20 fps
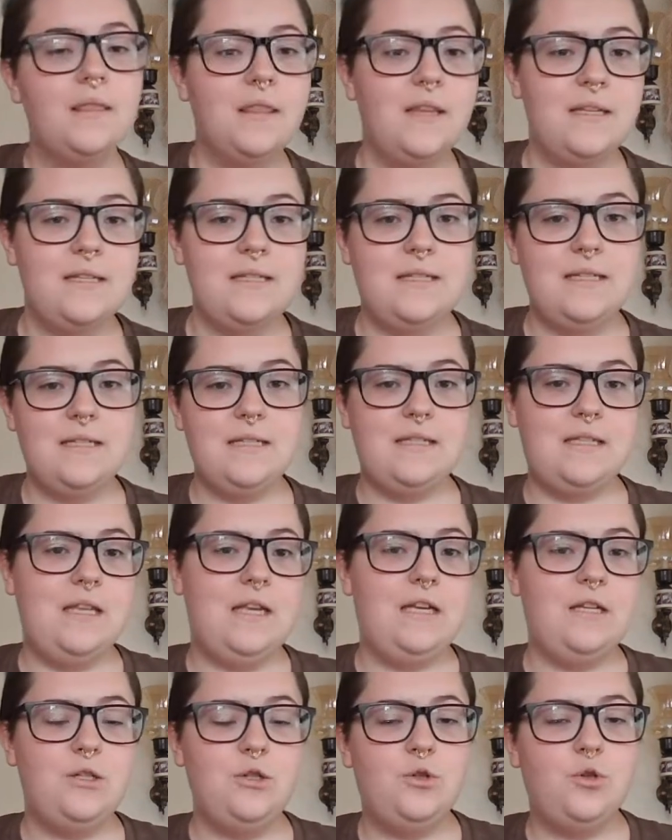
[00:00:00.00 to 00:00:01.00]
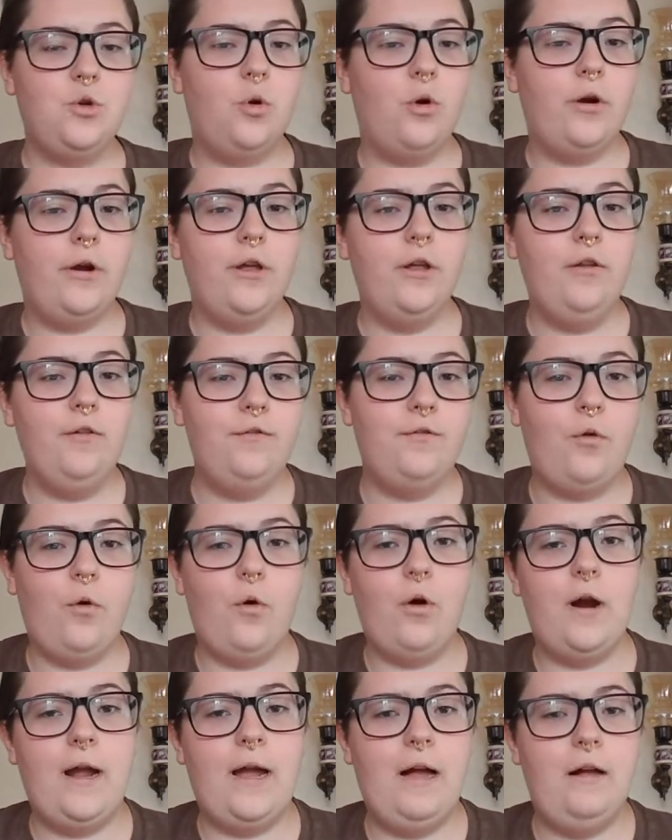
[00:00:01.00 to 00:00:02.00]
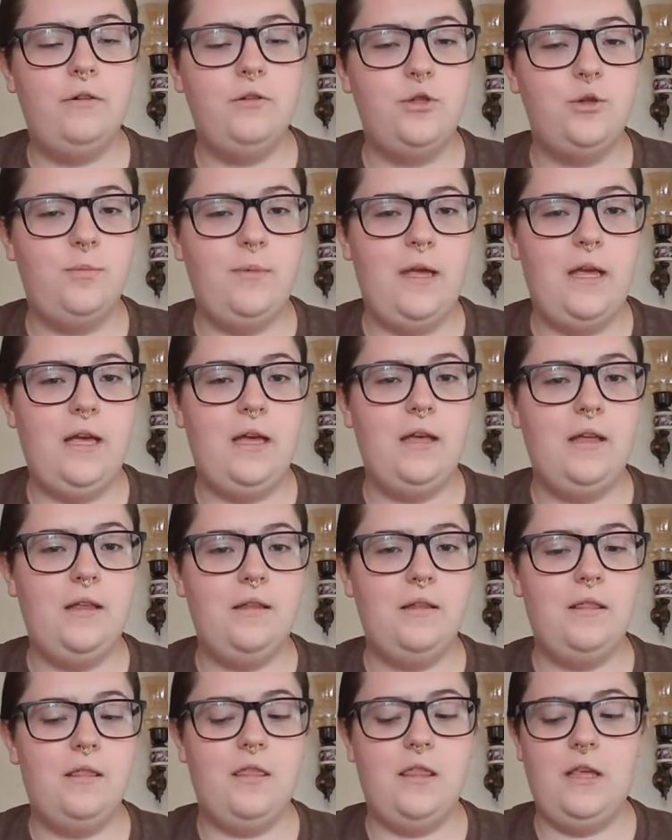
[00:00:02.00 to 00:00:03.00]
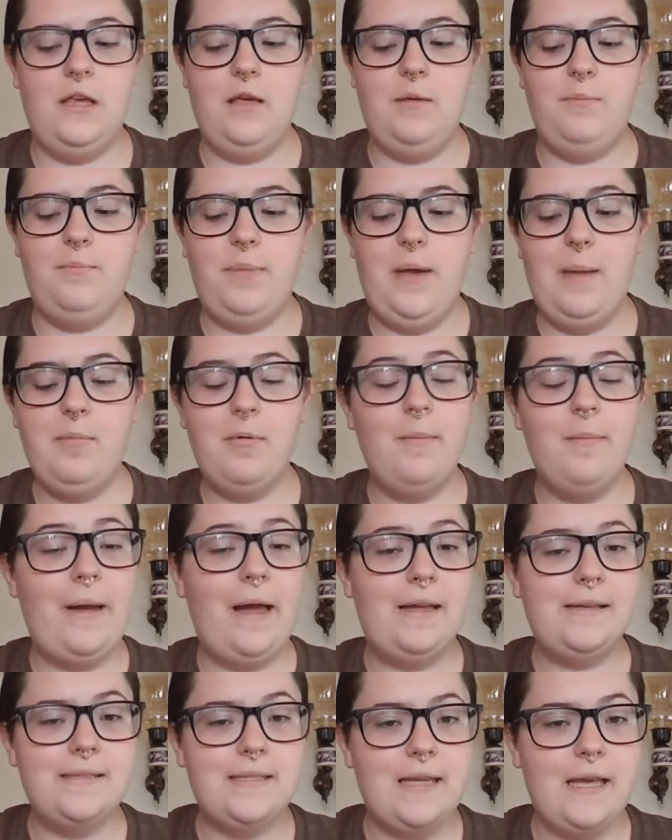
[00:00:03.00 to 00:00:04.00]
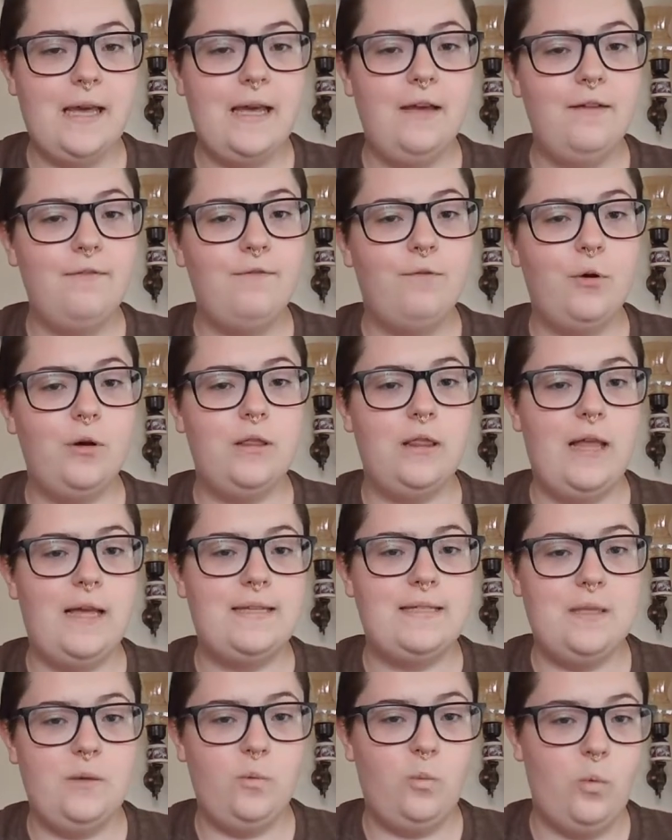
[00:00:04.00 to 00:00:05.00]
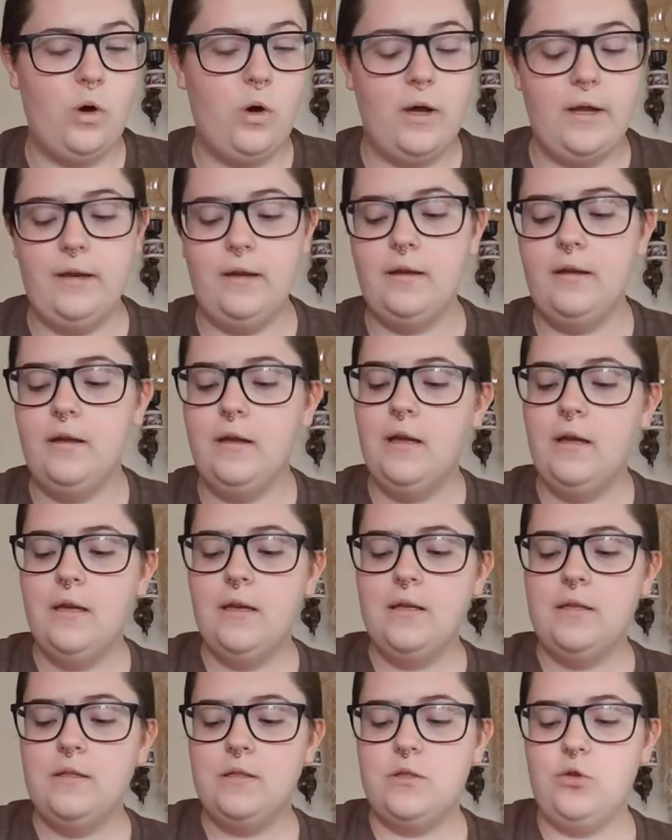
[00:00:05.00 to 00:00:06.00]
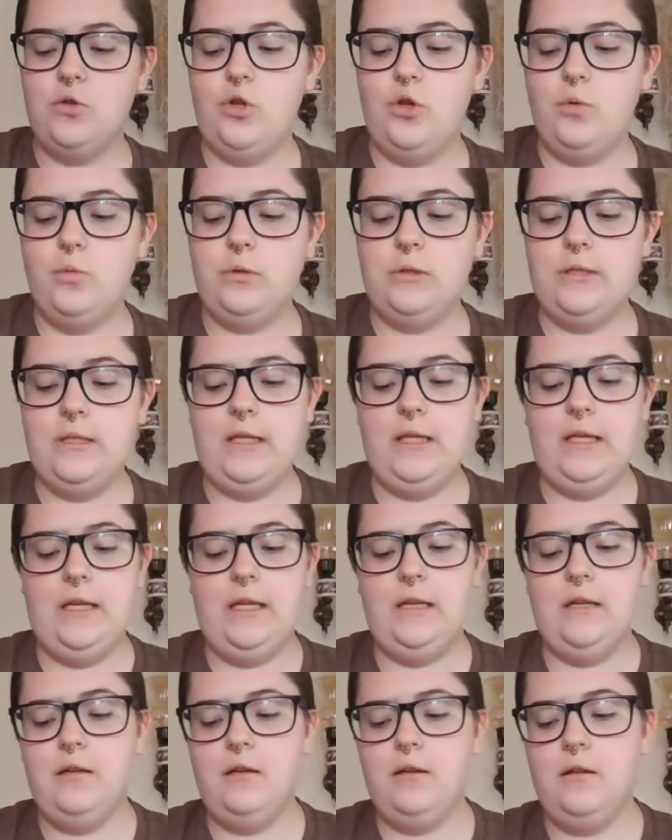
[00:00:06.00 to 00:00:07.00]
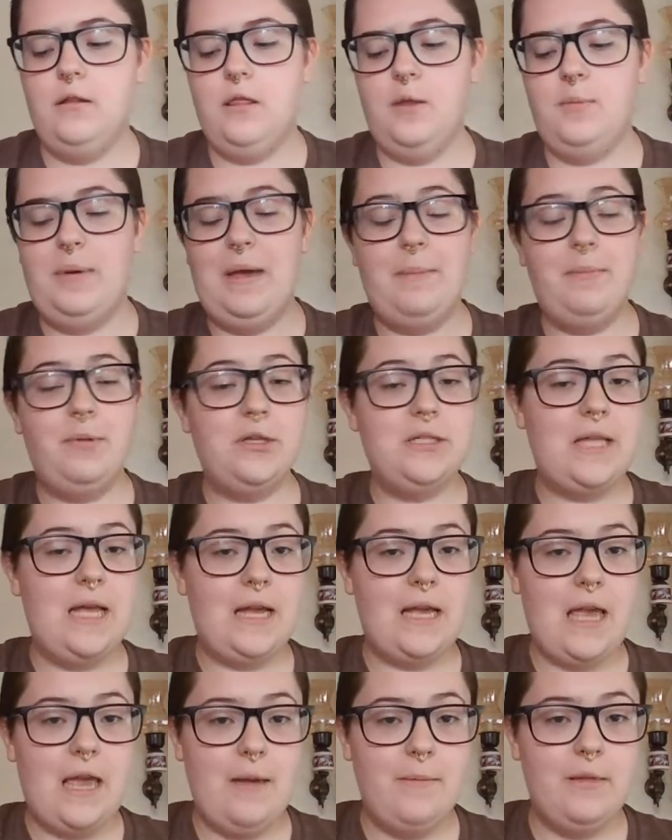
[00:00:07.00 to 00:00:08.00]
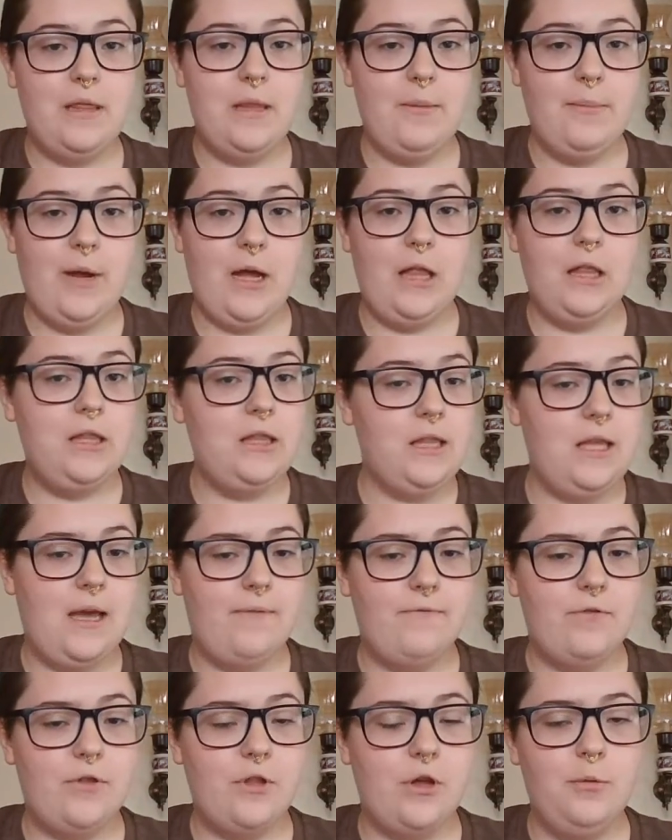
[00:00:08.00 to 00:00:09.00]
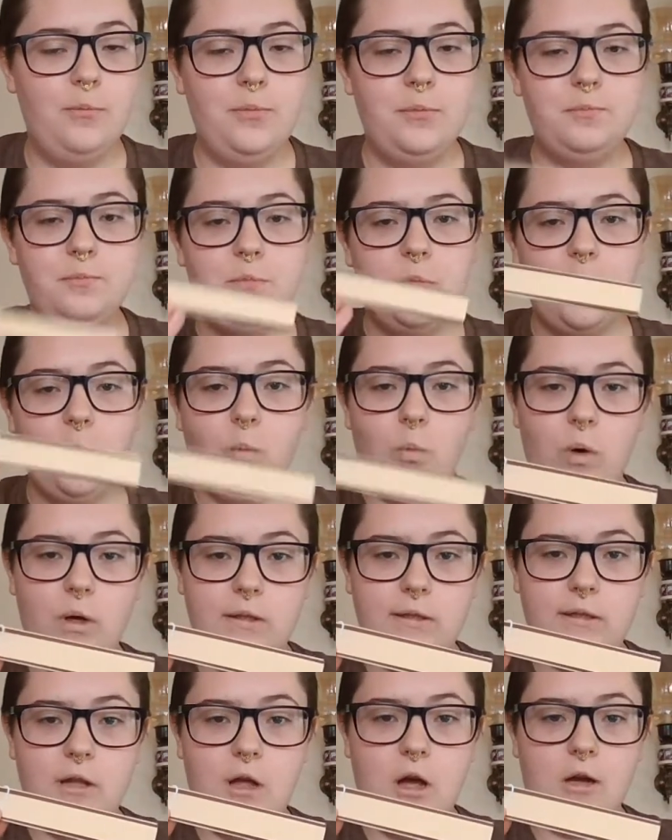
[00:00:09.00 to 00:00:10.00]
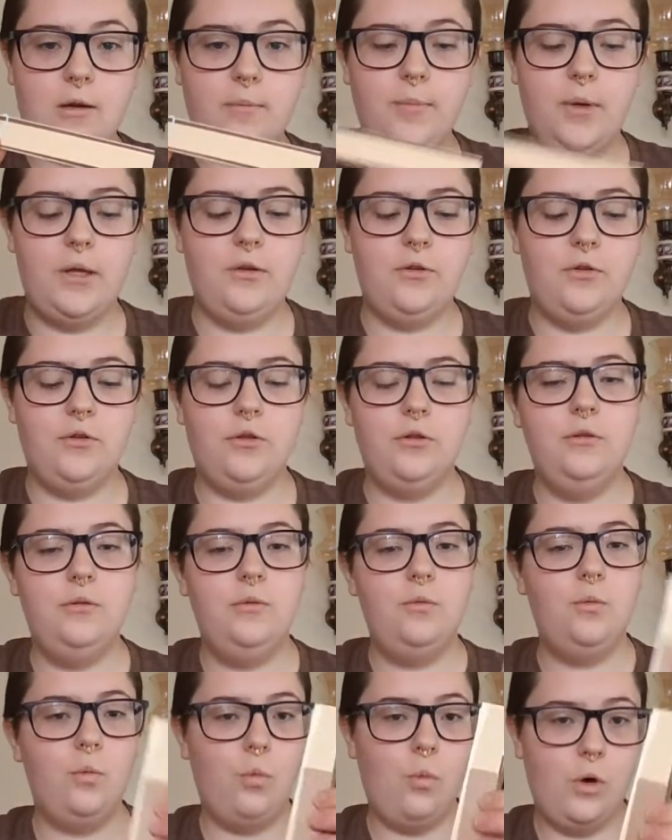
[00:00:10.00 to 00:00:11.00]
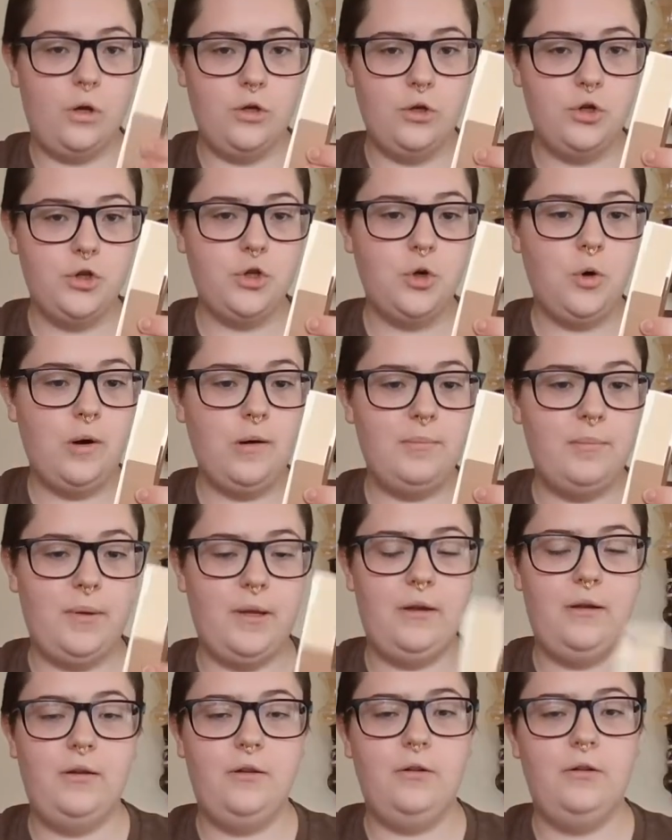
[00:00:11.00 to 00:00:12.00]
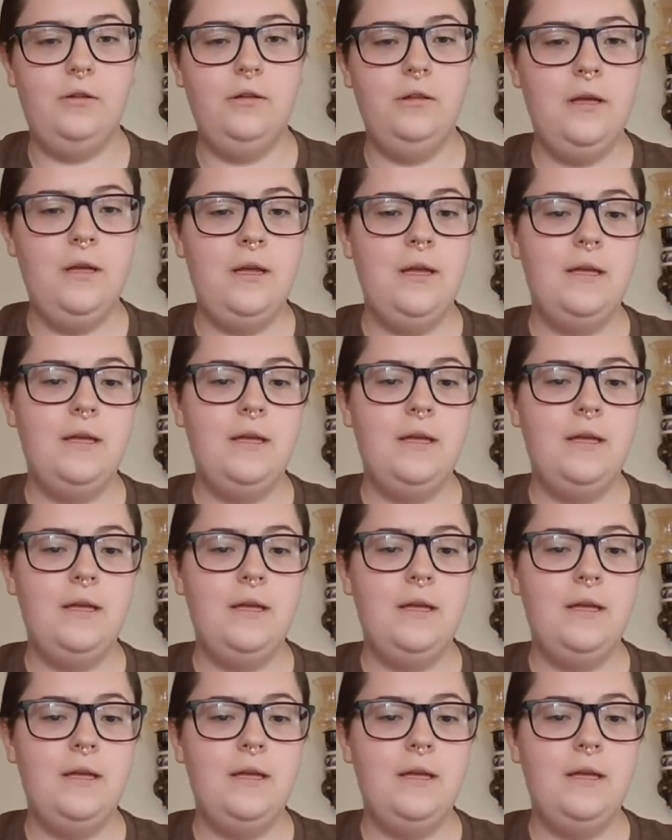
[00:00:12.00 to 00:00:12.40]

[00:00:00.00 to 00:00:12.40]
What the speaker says: This is the tutorial for how to make the paper basket for lesson 1. So you will need the papers that came in the mail in the envelope, one long bundle, one short bundle,